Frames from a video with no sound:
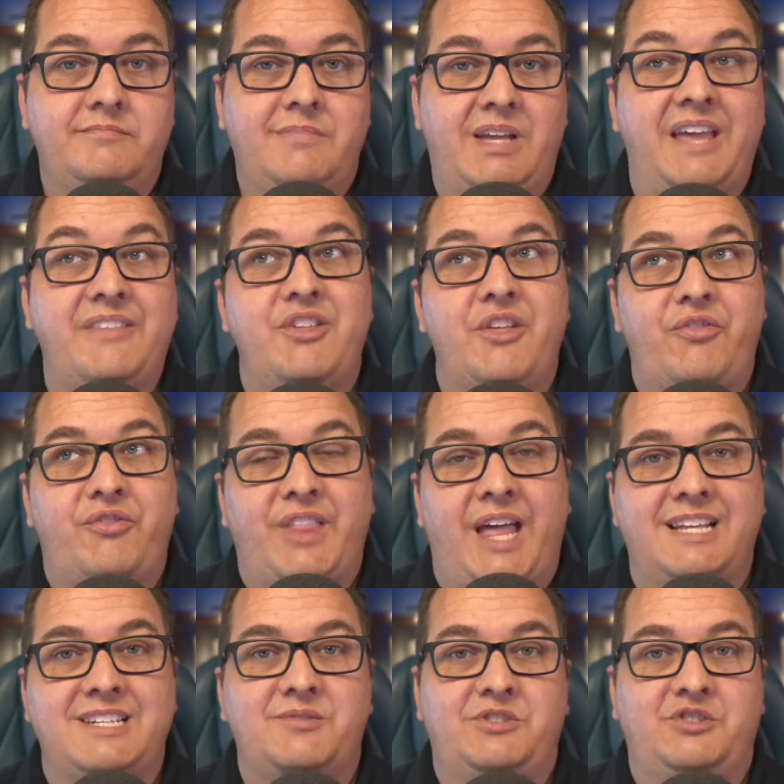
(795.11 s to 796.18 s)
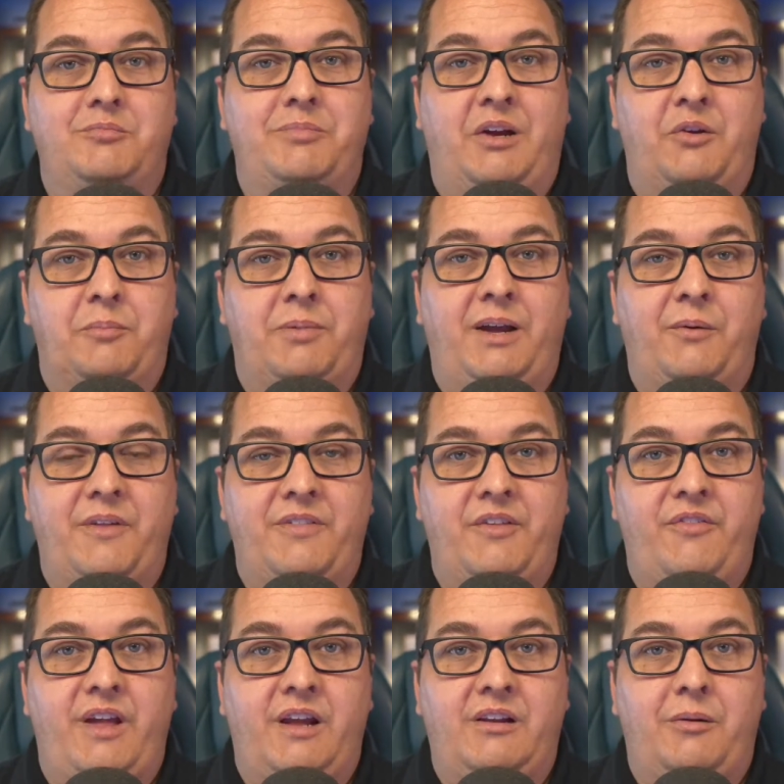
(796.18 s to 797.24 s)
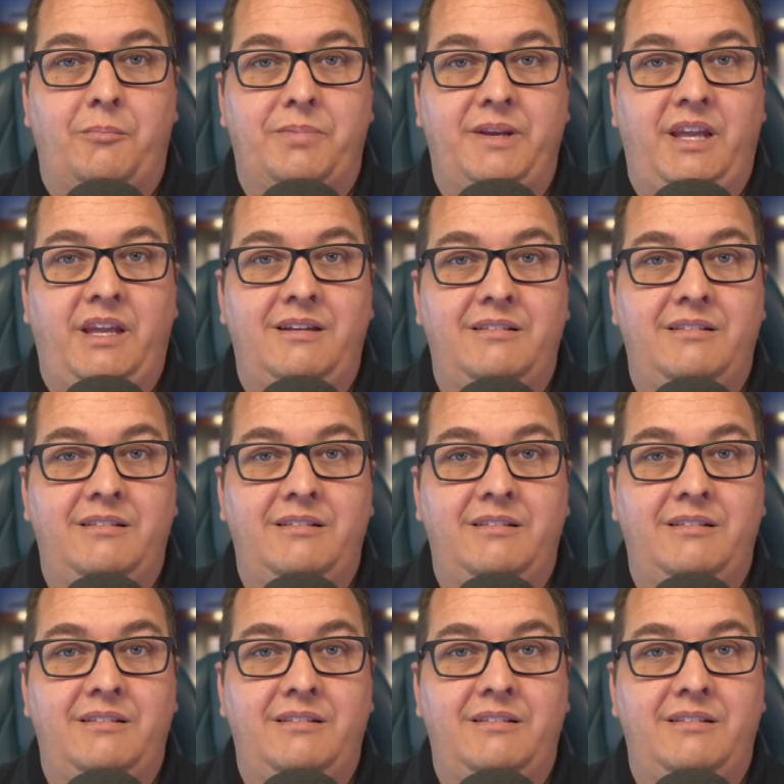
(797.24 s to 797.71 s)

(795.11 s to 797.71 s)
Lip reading: And then that's what you're bound by within that company.